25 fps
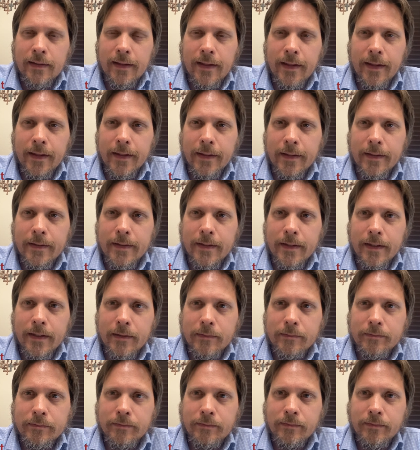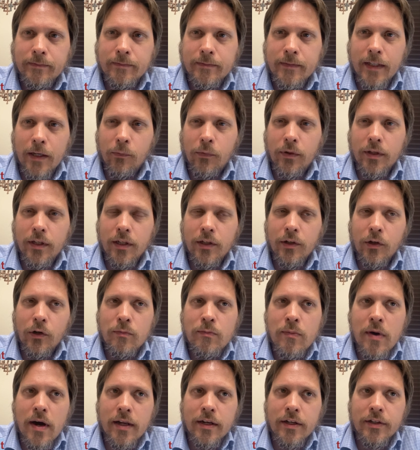And, um, and when you don't
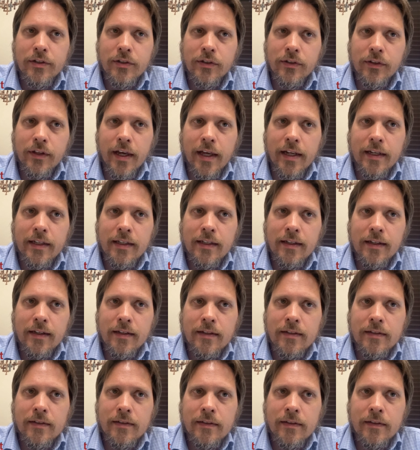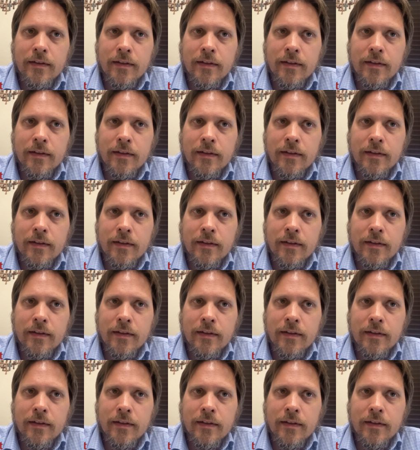monitor that heat,